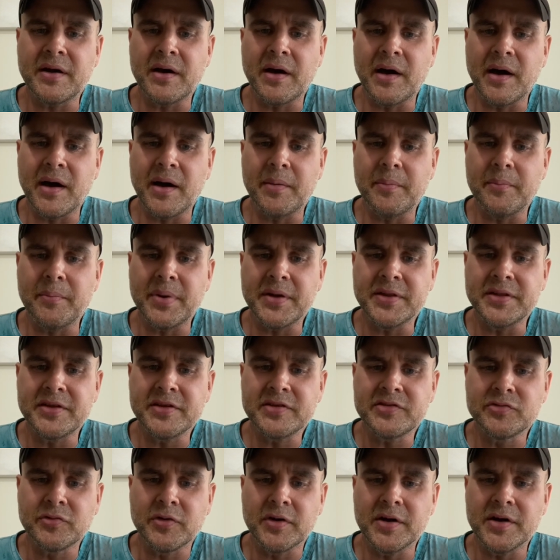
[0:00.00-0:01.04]
Um, but
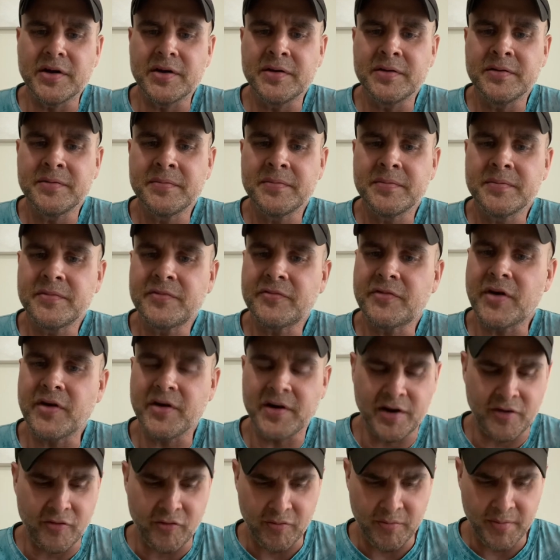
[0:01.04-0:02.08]
this one, very
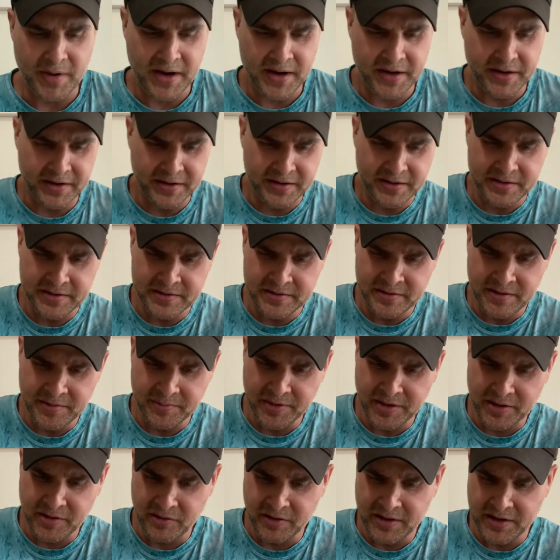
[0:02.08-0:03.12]
aromatic. I'm
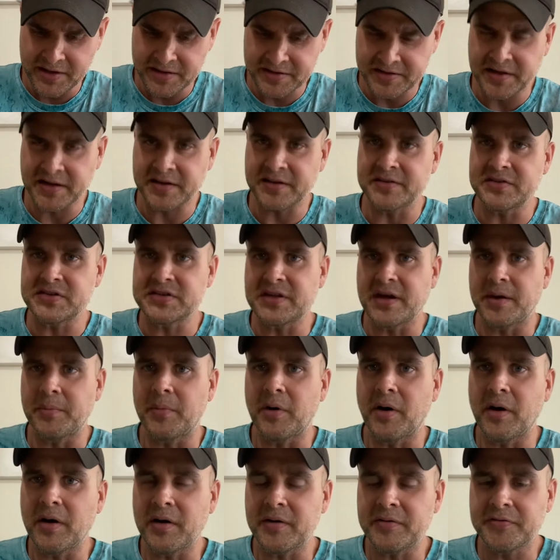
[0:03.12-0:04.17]
going to go ahead and take the stem
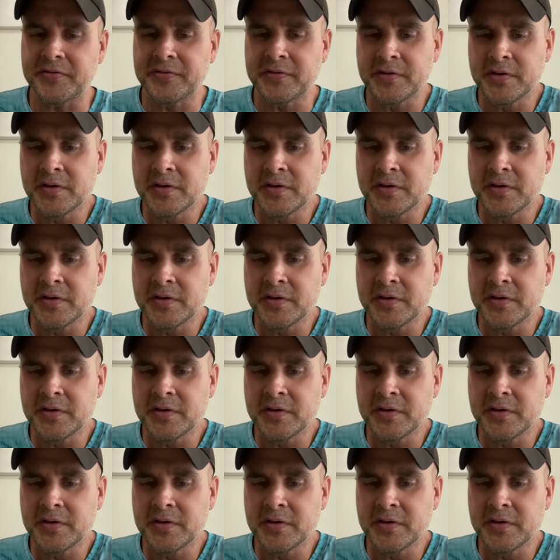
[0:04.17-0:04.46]
off